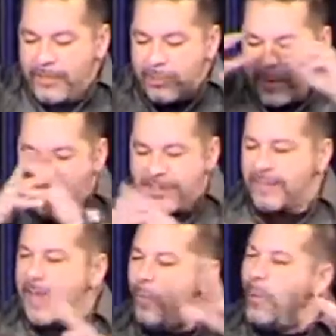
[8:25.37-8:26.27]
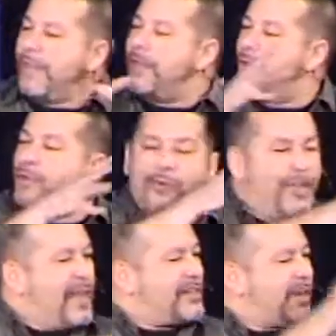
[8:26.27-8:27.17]
So God says, I want you to do
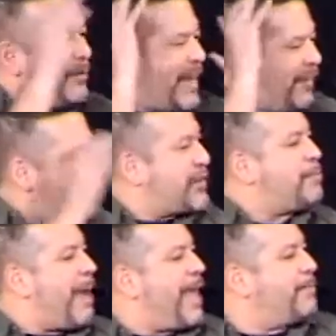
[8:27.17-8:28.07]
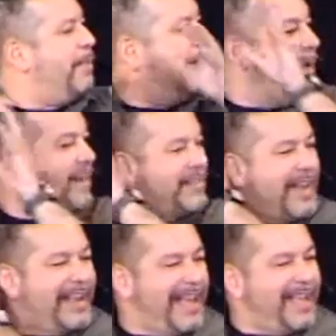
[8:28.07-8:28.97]
this and go down this path, but we
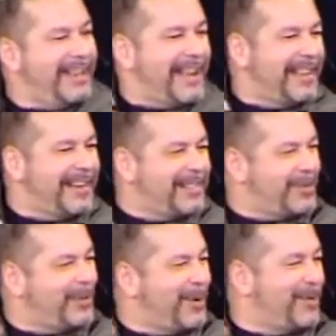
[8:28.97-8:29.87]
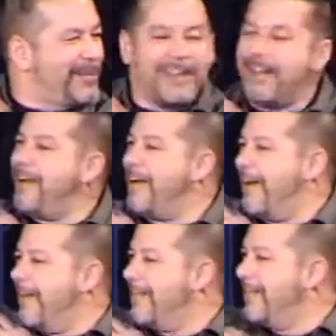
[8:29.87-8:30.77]
say, eh, I like this one over
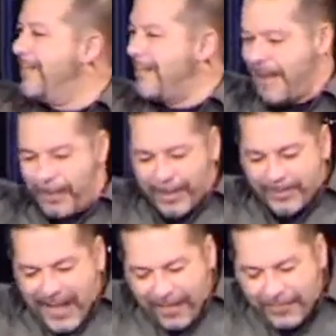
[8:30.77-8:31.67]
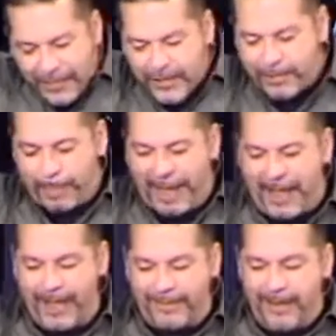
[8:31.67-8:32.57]
here. I'm going to go down this
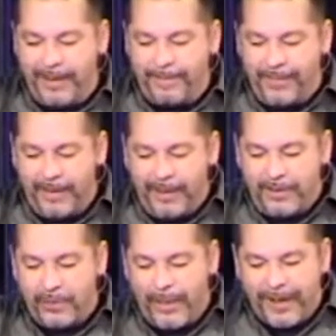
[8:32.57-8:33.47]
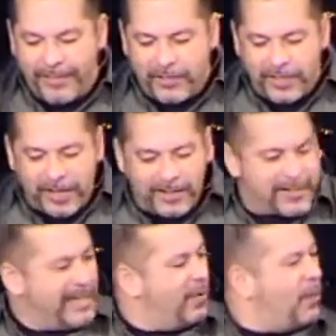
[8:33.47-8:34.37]
path. So we have this
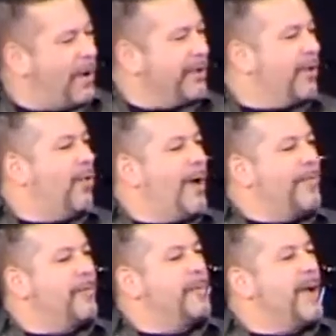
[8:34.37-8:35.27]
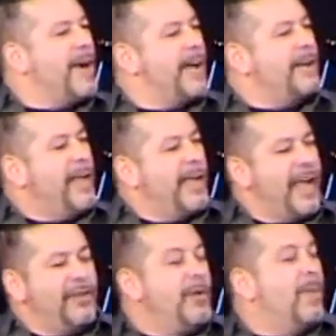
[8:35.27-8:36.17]
tendency to wander away from God
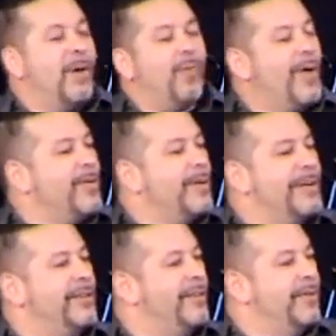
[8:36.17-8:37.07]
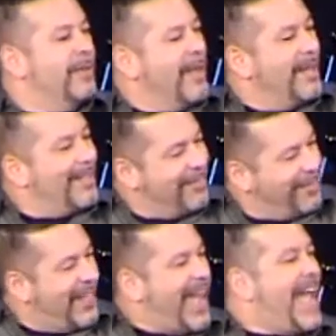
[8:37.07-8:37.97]
and do what we want to do.
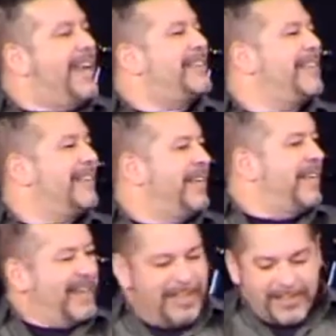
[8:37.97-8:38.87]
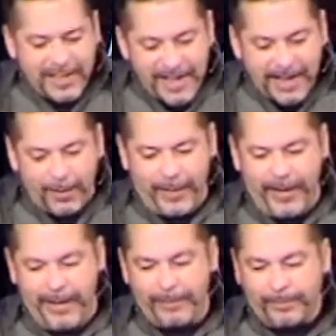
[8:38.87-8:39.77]
That is
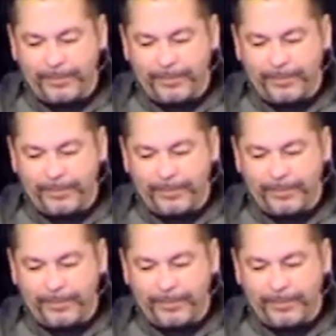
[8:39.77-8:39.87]
iniquity.